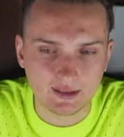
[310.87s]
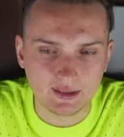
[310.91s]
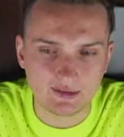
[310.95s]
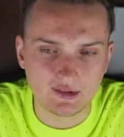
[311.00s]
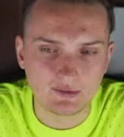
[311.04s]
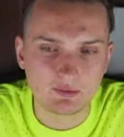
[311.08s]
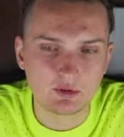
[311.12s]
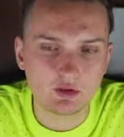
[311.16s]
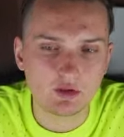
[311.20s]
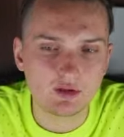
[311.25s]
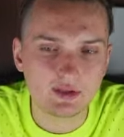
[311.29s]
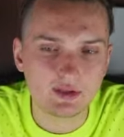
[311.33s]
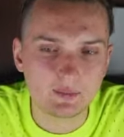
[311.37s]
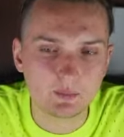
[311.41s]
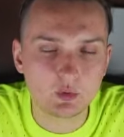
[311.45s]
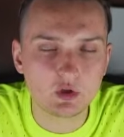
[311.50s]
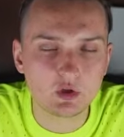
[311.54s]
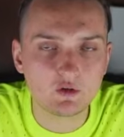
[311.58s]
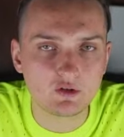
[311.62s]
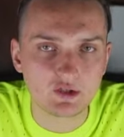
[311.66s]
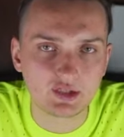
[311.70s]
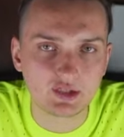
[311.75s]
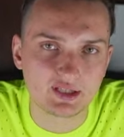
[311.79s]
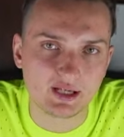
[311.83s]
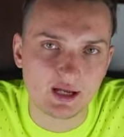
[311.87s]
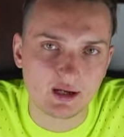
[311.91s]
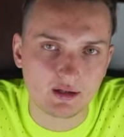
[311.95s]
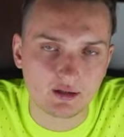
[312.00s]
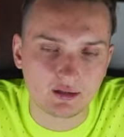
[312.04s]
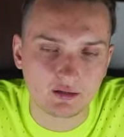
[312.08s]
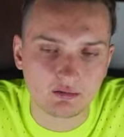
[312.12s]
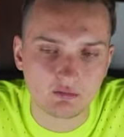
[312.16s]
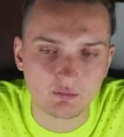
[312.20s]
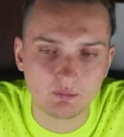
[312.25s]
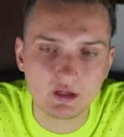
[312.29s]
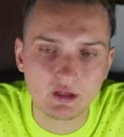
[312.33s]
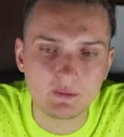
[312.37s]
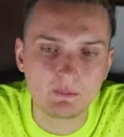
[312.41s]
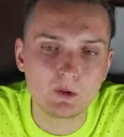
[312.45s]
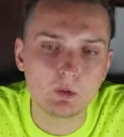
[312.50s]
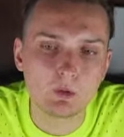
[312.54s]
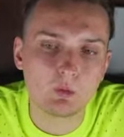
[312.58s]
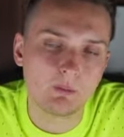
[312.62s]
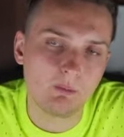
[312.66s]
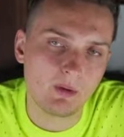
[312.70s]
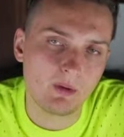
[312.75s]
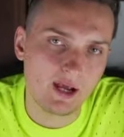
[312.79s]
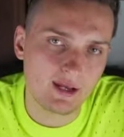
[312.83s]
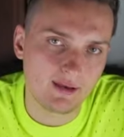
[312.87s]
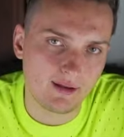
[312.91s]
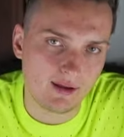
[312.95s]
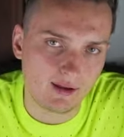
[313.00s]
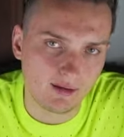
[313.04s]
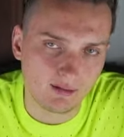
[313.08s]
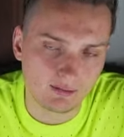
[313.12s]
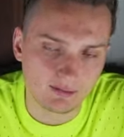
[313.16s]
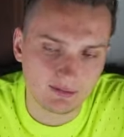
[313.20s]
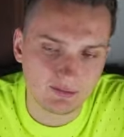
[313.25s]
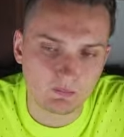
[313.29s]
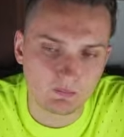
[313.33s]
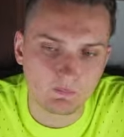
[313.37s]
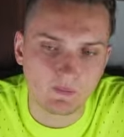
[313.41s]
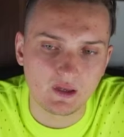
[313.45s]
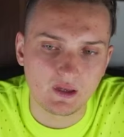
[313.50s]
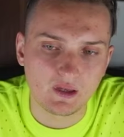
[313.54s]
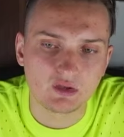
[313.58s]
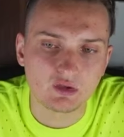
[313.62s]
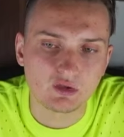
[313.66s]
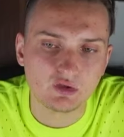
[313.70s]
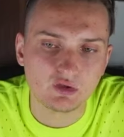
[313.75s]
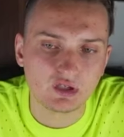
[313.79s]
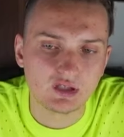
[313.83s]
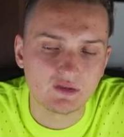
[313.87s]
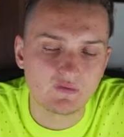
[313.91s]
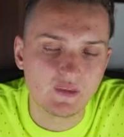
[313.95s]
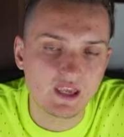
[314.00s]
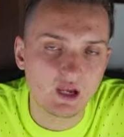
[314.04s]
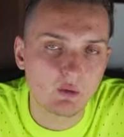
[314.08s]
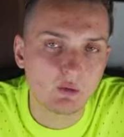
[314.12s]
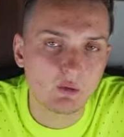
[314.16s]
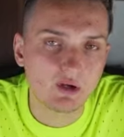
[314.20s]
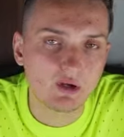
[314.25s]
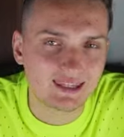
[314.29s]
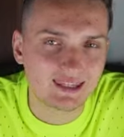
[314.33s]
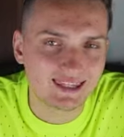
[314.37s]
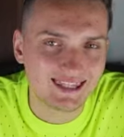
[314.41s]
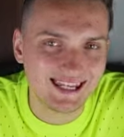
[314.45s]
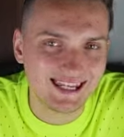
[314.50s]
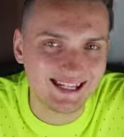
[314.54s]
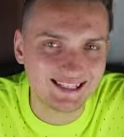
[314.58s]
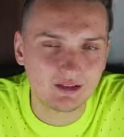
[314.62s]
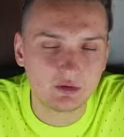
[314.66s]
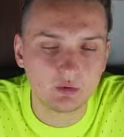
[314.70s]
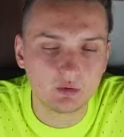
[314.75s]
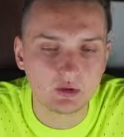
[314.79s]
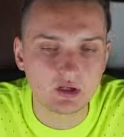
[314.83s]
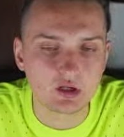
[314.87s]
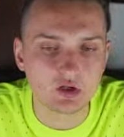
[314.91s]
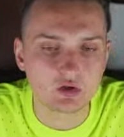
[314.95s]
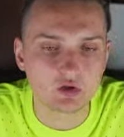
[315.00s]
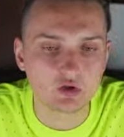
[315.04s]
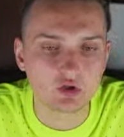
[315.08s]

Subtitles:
It's because previous cycle, people were buying alts and they were getting rich.